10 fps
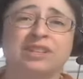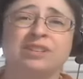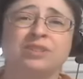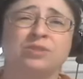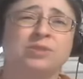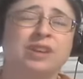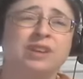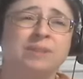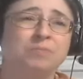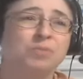I know
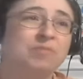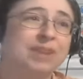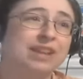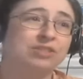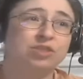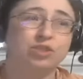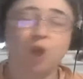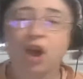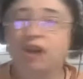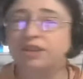we've been asked to do
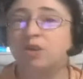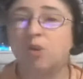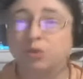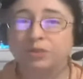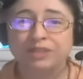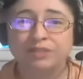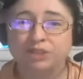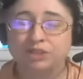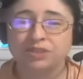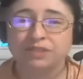audio only
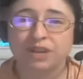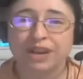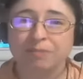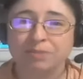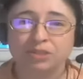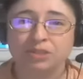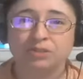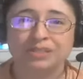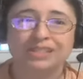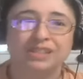versions of our
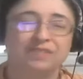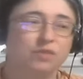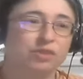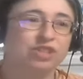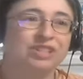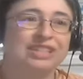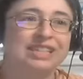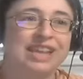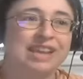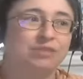episodes. And unfortunately,
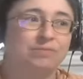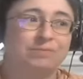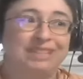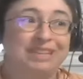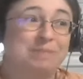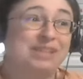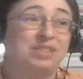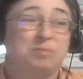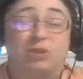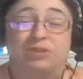that it
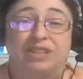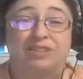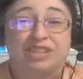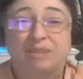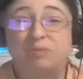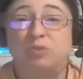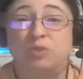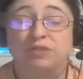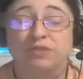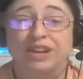basically boils down to double the
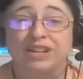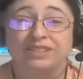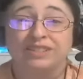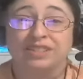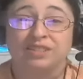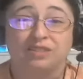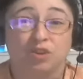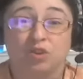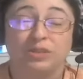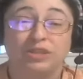work for us. And
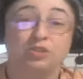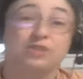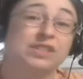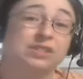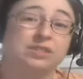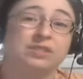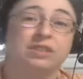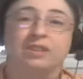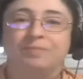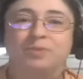there are only two of us.
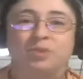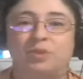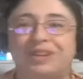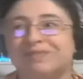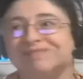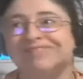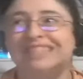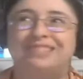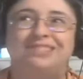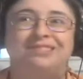So un
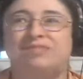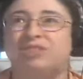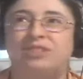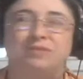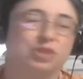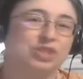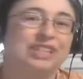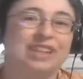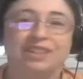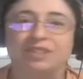that's
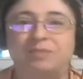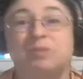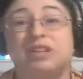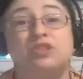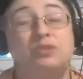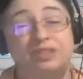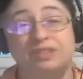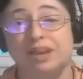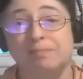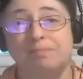unfortunately not something we can do at this
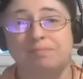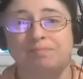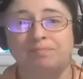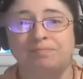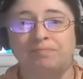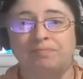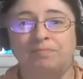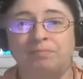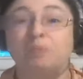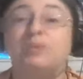time.
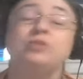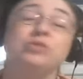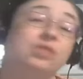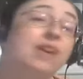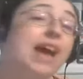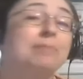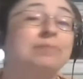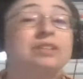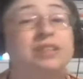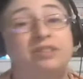But we do still
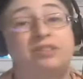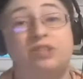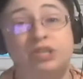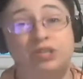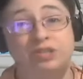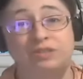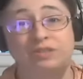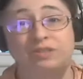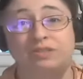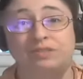happily take suggestions.